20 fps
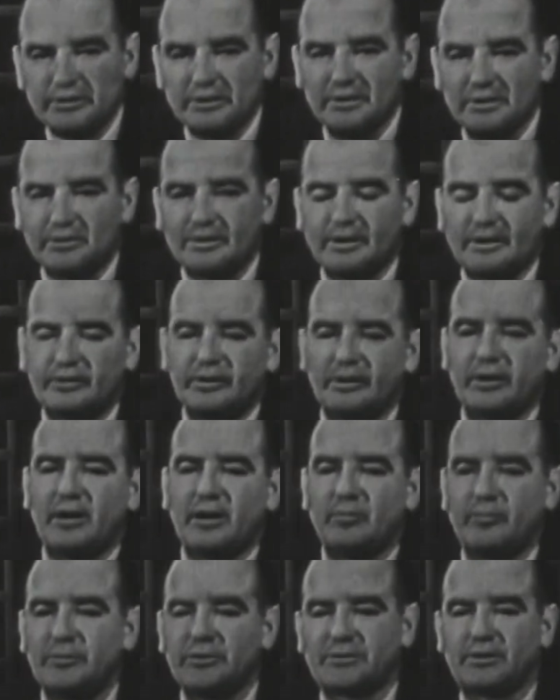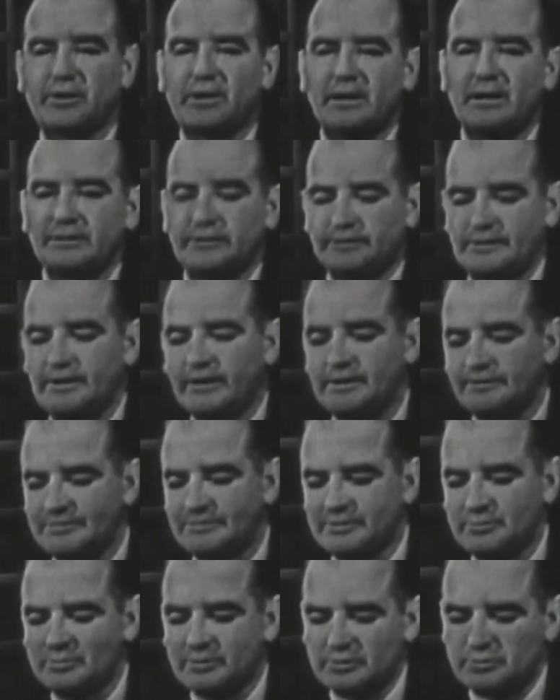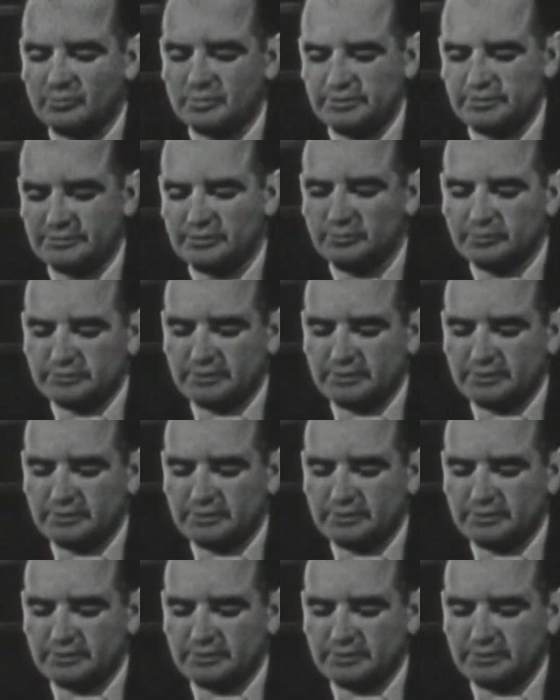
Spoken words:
Mr. Hines, an answer to a question